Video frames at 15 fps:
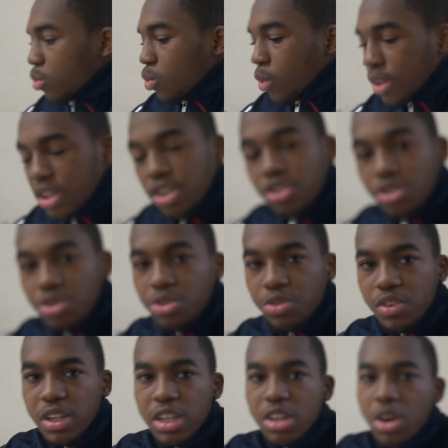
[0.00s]
With this shoe, you
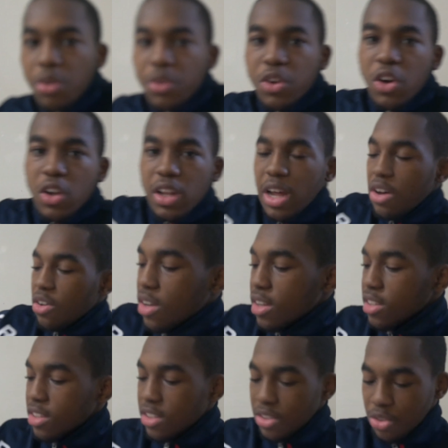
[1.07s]
really going all
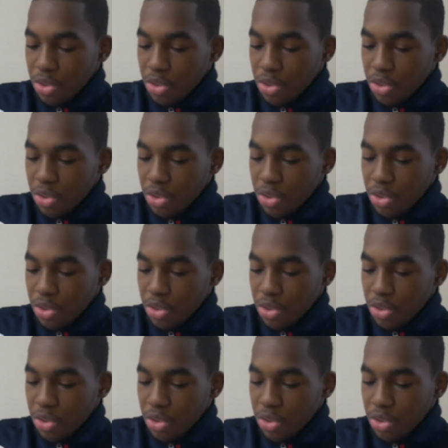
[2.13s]
cause